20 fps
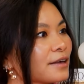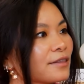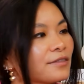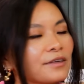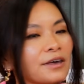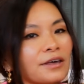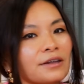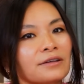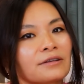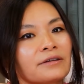And
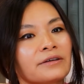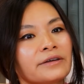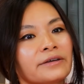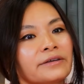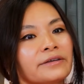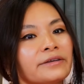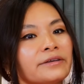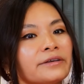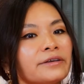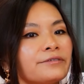then
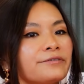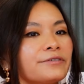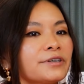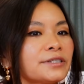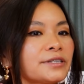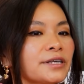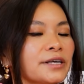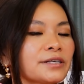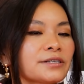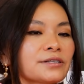if
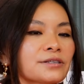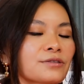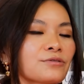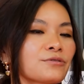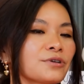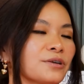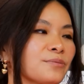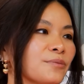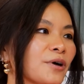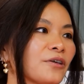it takes
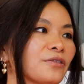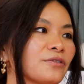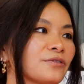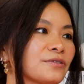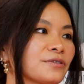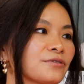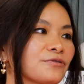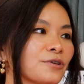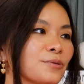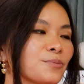3
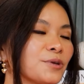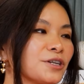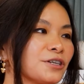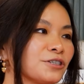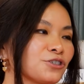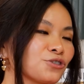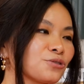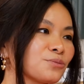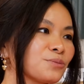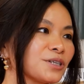months from
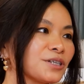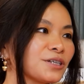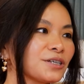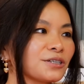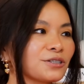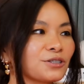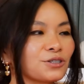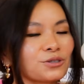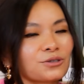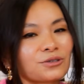initial
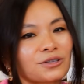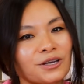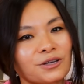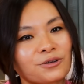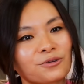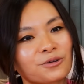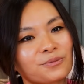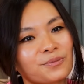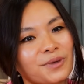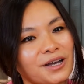meeting to like
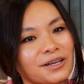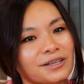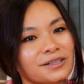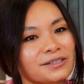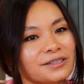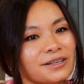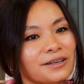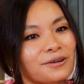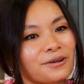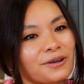going back
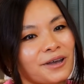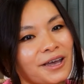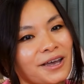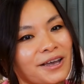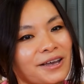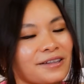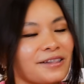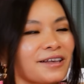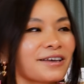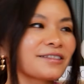and saying, oh,
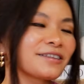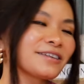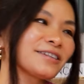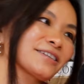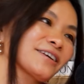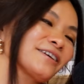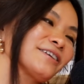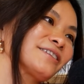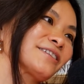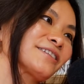hey, like
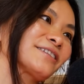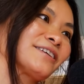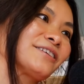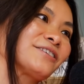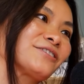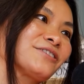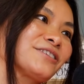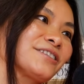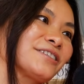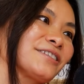this guy's
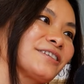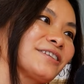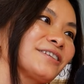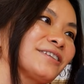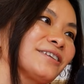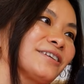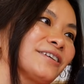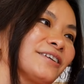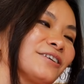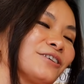interested,
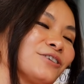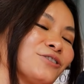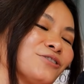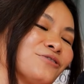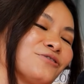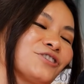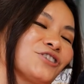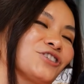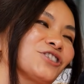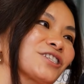
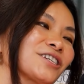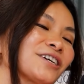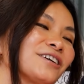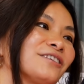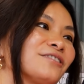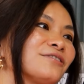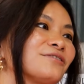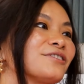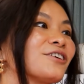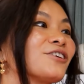you've just
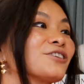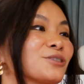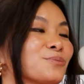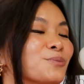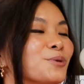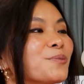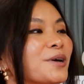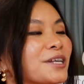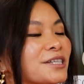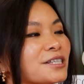kind of lost
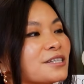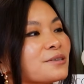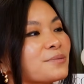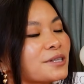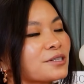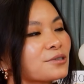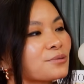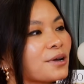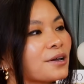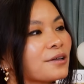momentum
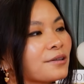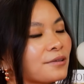as well.